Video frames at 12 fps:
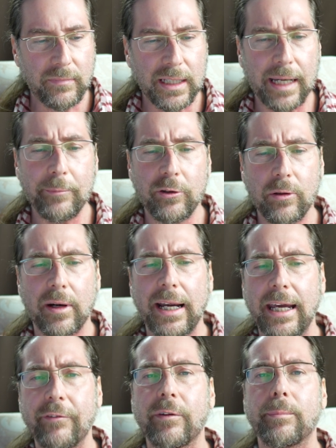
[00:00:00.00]
I'm sure I
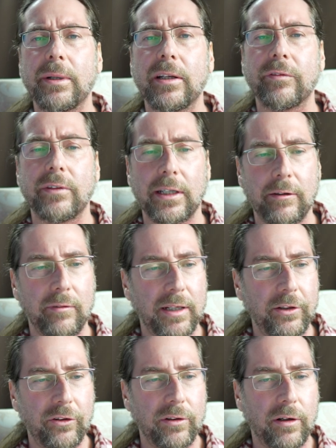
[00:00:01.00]
have a bit of
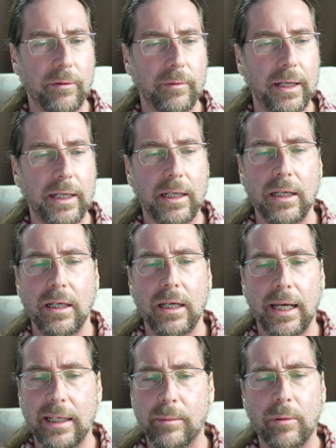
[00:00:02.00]
degradation already
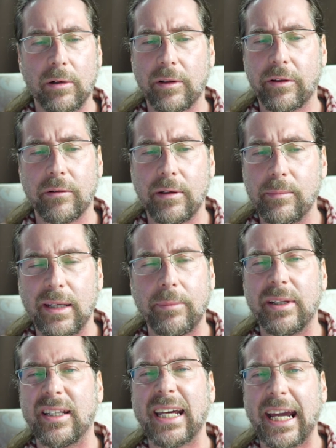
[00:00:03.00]
in a Model 3,
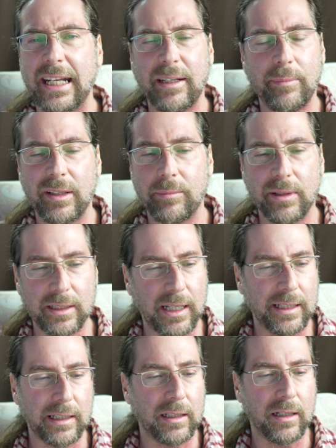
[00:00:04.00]
maybe a tiny bit, but
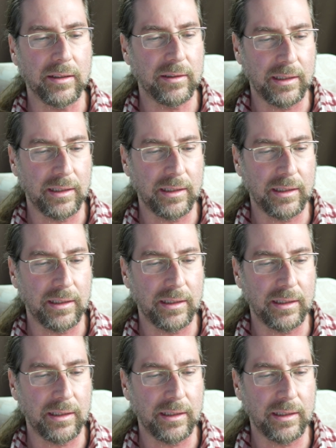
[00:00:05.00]
not a lot.